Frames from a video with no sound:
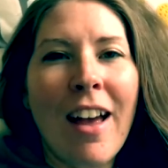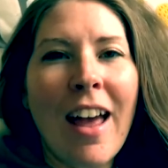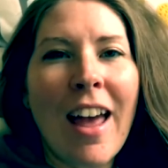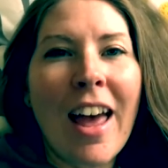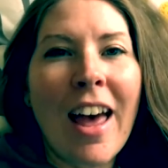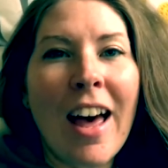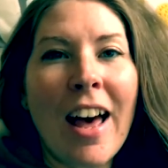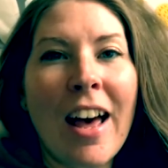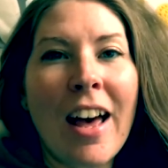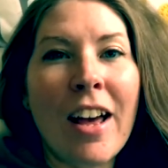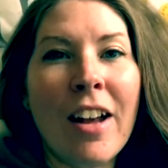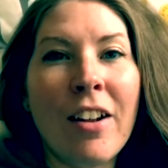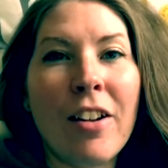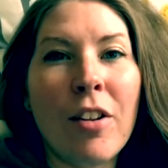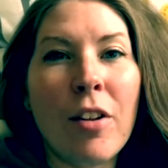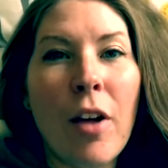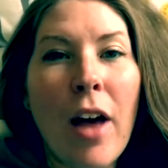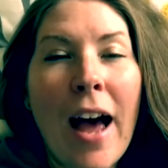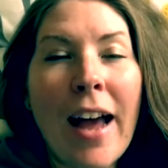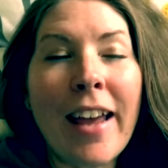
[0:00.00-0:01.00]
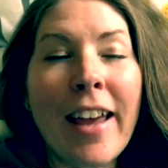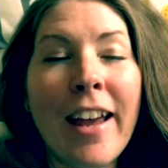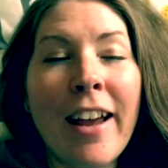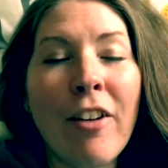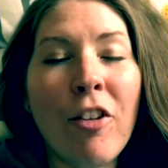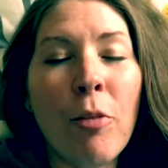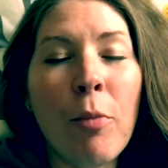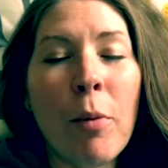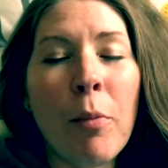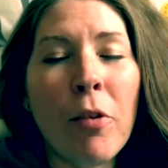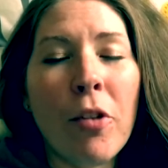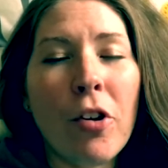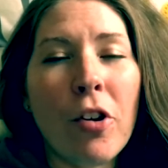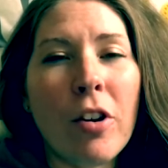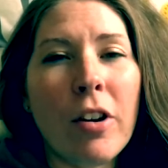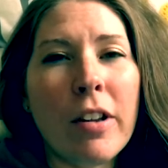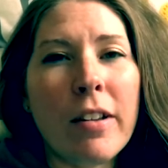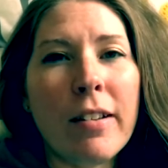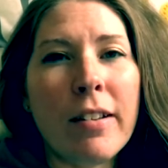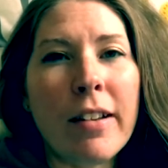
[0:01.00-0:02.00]
and I can't remember the
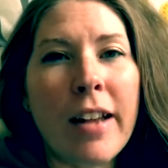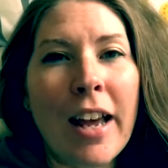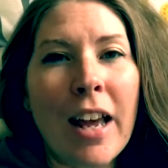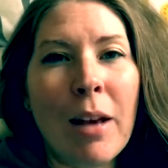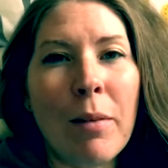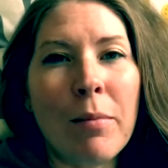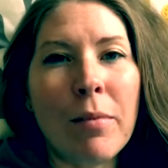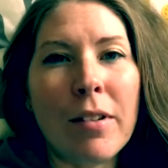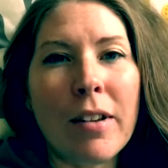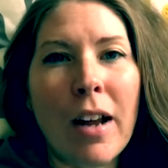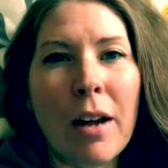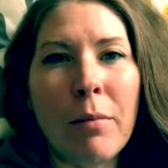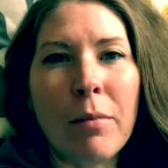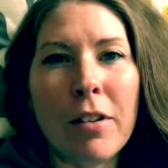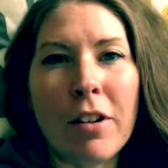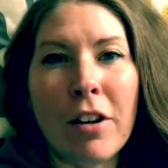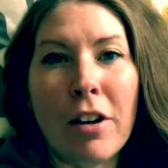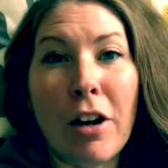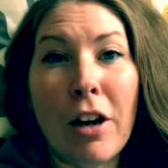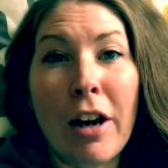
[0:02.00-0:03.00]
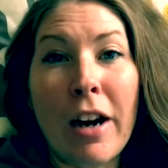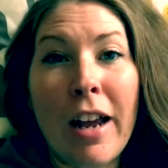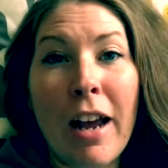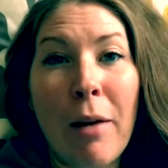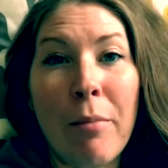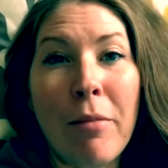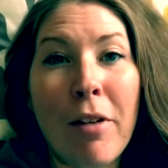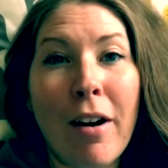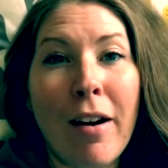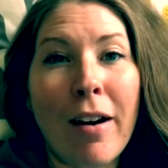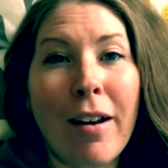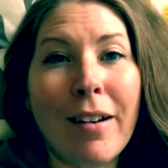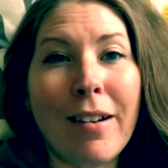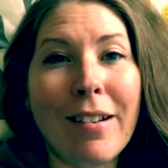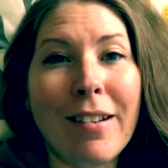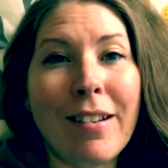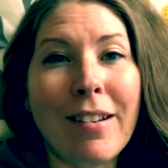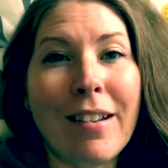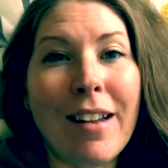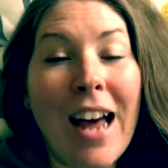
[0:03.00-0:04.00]
girls' names. I'm sorry. I
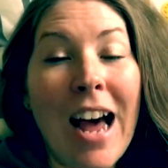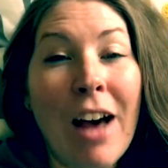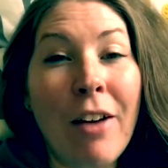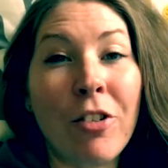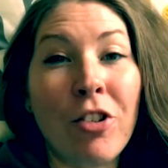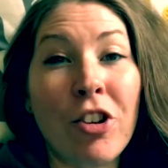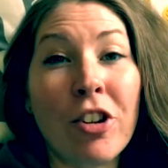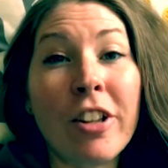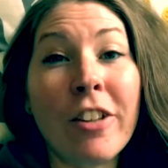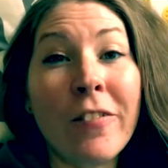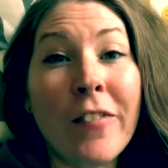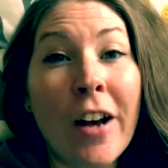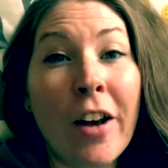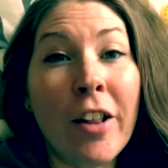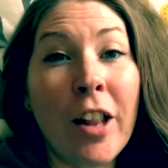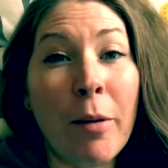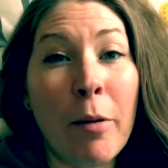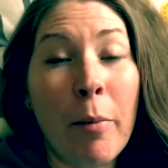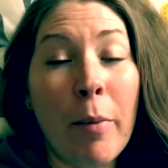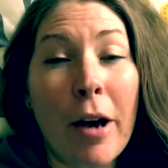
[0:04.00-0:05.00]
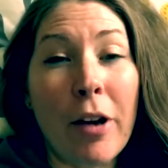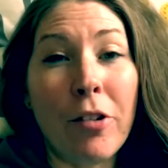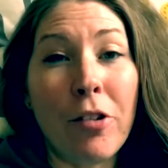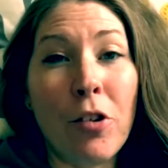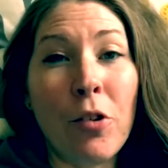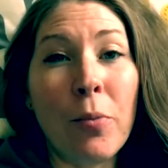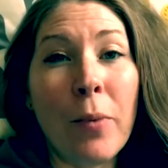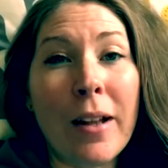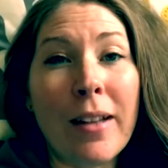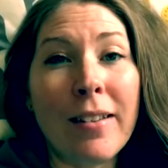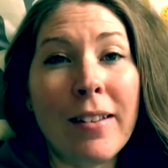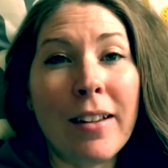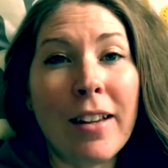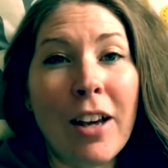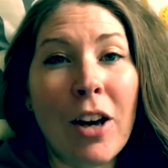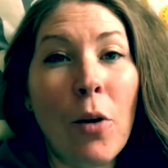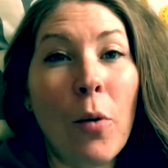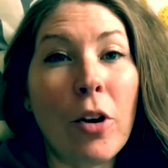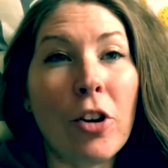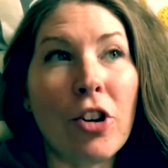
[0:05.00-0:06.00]
just found them about 2 months
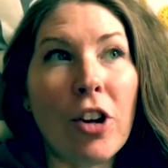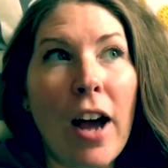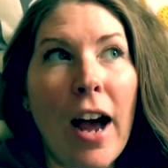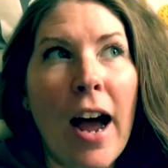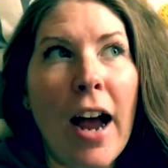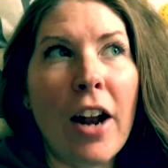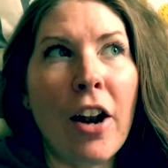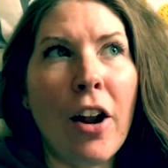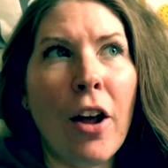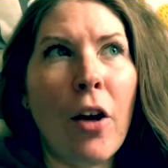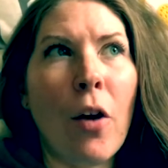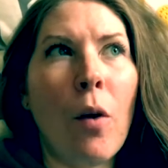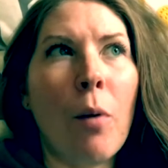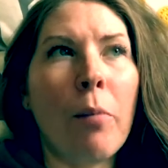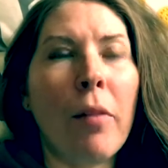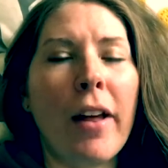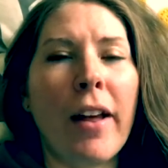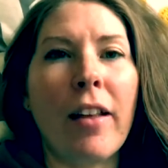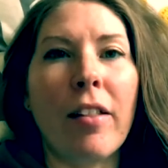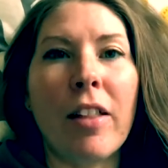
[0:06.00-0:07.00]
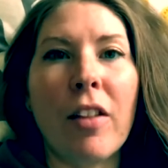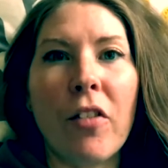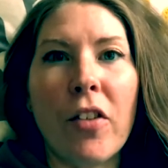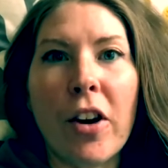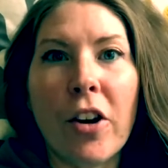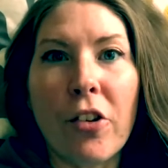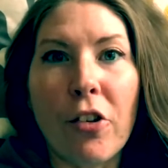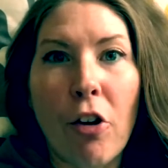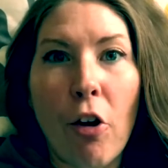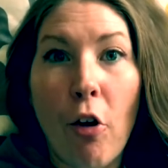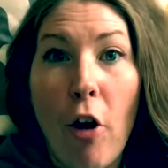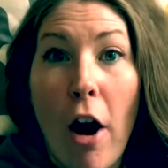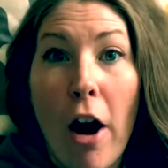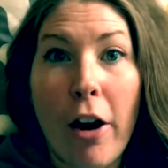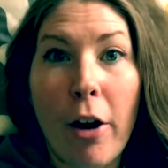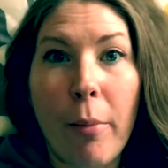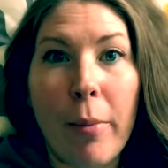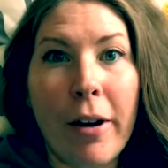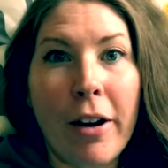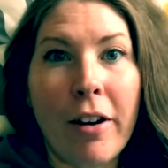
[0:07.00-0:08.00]
ago, which I know I'm like living under a
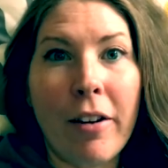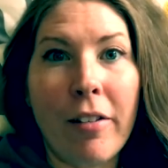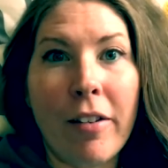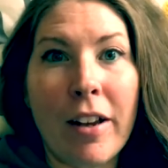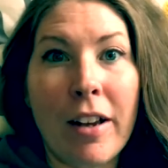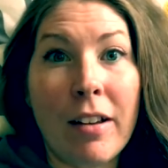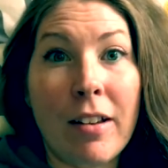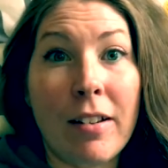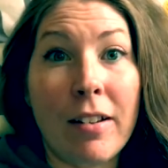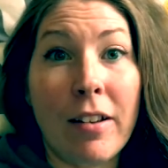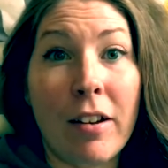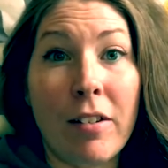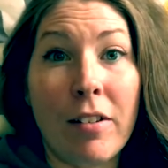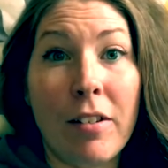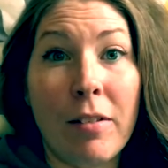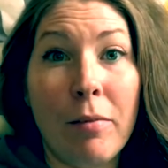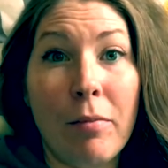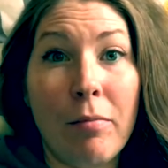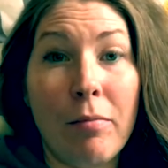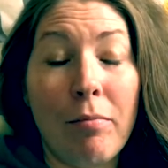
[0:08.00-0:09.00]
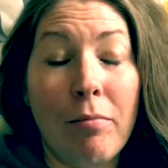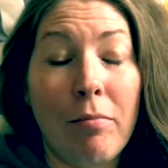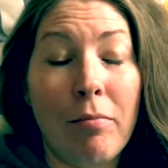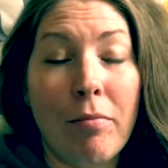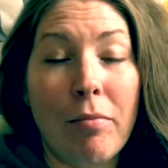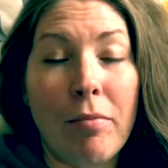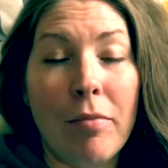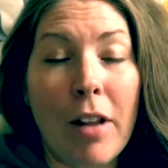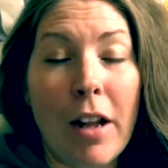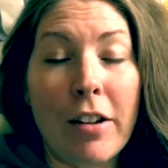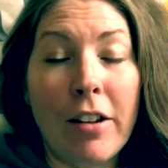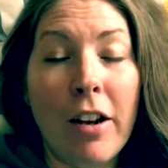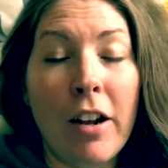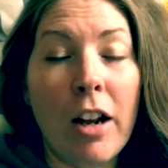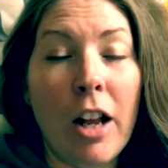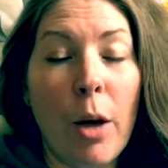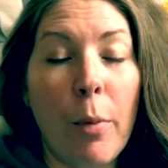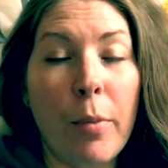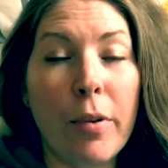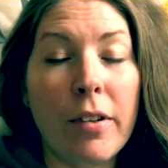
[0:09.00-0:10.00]
rock apparently, because there's a ton
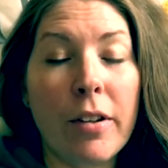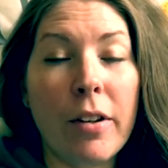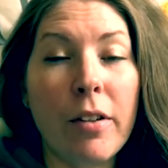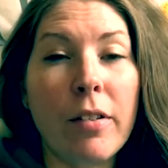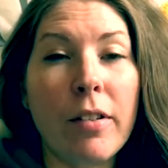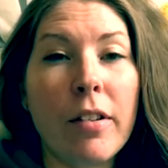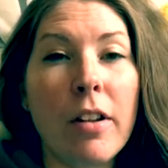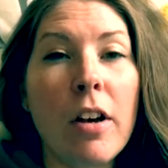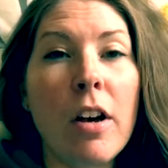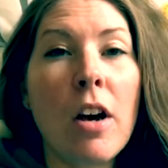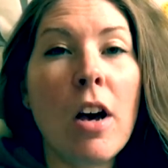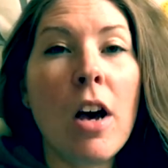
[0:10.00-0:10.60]
of episodes,